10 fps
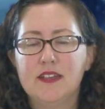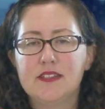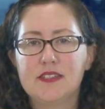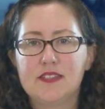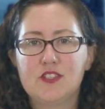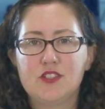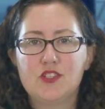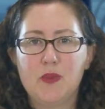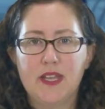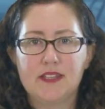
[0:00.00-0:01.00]
Since
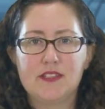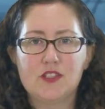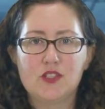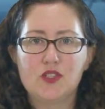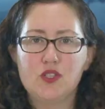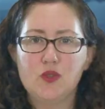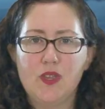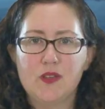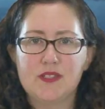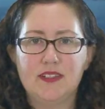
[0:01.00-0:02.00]
Japan's
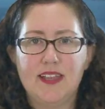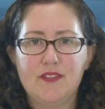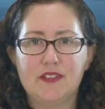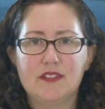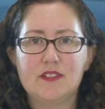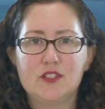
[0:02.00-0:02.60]
2011